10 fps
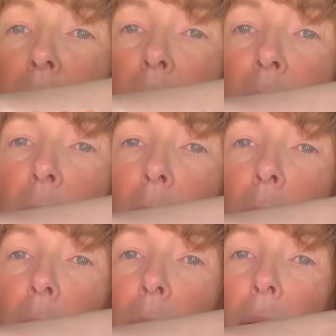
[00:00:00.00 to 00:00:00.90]
some
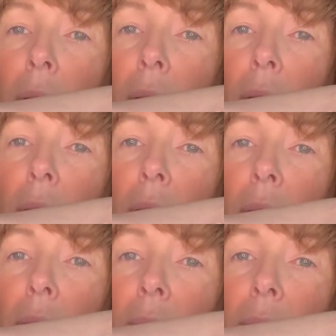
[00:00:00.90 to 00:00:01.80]
support. So,
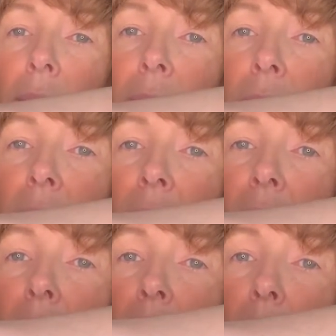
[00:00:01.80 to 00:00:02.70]

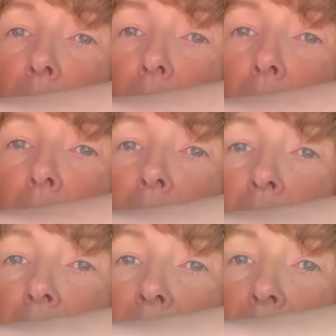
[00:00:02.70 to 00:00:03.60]
it's so awkward
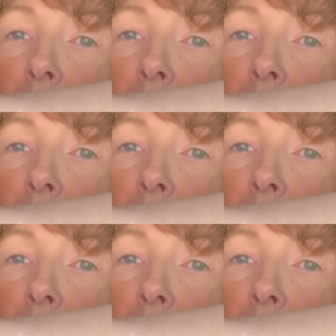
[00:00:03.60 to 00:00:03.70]
doing these